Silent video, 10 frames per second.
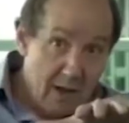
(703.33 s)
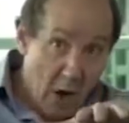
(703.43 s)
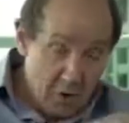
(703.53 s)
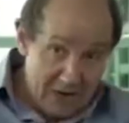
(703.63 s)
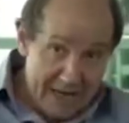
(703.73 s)

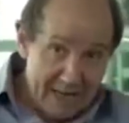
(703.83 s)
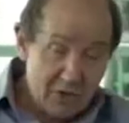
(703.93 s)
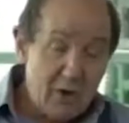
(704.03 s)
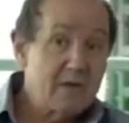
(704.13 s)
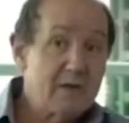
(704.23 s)
Oceanic
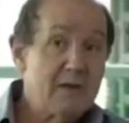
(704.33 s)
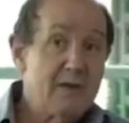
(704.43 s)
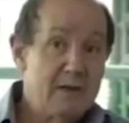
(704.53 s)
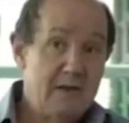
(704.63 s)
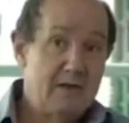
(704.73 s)
crust
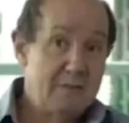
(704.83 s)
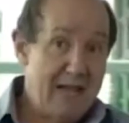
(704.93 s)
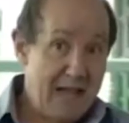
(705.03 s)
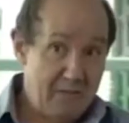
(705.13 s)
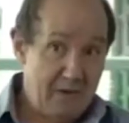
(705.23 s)
tends to be
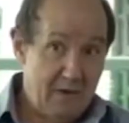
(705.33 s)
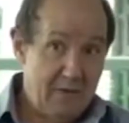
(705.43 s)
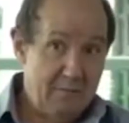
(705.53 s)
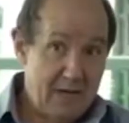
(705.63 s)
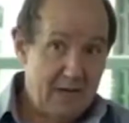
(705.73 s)
heavier,
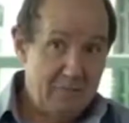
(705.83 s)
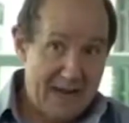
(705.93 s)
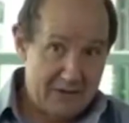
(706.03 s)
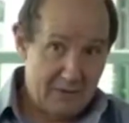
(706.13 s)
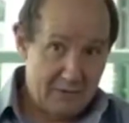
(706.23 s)
made of
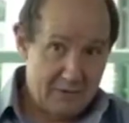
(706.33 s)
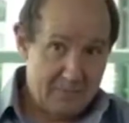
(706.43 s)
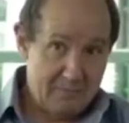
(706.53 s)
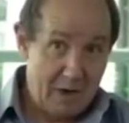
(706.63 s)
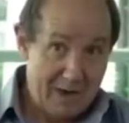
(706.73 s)
basalts.
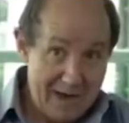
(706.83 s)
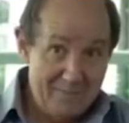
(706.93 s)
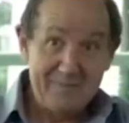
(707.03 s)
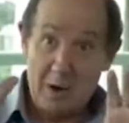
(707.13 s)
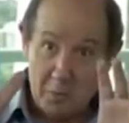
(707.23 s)
Okay?
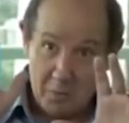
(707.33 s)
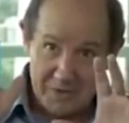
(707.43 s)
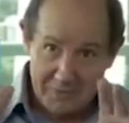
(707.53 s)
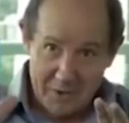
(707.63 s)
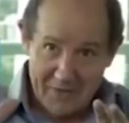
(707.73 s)
Now, once
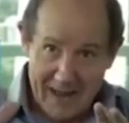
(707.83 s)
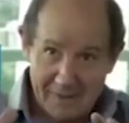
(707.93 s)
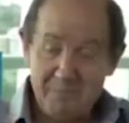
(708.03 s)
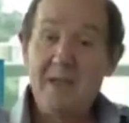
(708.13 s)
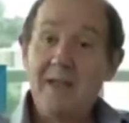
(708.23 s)
you've got that,
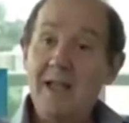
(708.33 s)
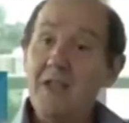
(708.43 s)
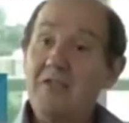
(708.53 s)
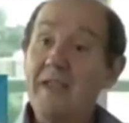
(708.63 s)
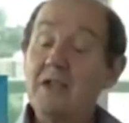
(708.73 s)

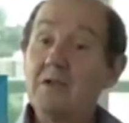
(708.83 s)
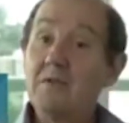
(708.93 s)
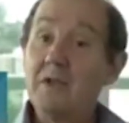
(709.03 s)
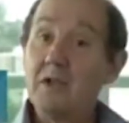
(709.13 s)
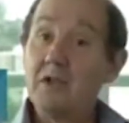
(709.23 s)
think of
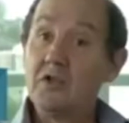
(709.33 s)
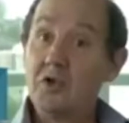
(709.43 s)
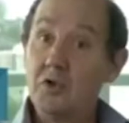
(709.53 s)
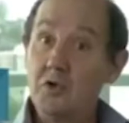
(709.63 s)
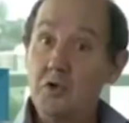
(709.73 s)

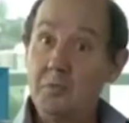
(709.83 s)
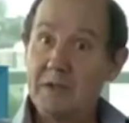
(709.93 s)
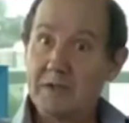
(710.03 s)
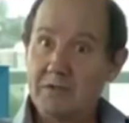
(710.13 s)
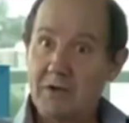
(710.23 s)
two
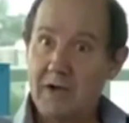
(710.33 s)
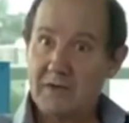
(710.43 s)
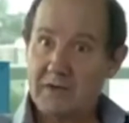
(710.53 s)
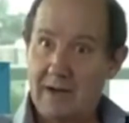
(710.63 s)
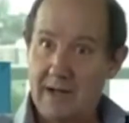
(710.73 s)
bits of
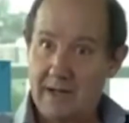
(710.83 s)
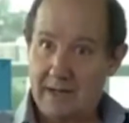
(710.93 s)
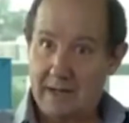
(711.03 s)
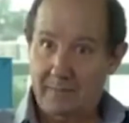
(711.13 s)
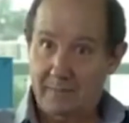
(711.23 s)
crust
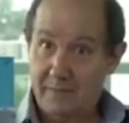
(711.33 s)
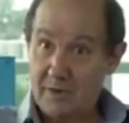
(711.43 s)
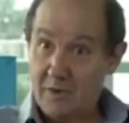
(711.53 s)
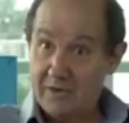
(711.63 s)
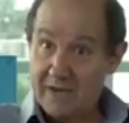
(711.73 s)
colliding,
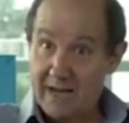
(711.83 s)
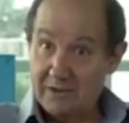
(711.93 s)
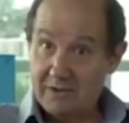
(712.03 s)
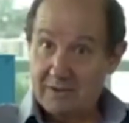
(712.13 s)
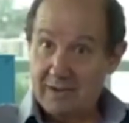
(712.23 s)

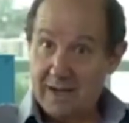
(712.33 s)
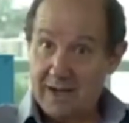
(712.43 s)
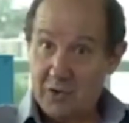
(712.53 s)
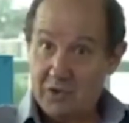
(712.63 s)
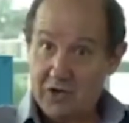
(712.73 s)
continental
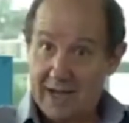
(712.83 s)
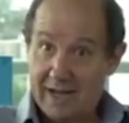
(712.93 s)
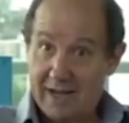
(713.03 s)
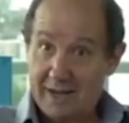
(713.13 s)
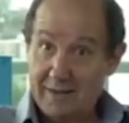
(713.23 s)
and
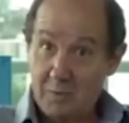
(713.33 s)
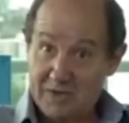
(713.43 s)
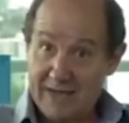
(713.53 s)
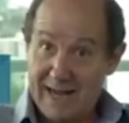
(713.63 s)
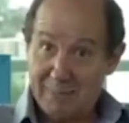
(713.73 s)
oceanic.
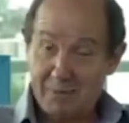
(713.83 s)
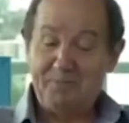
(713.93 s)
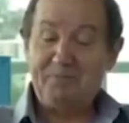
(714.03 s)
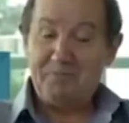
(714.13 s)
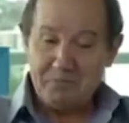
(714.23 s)
What's going to happen?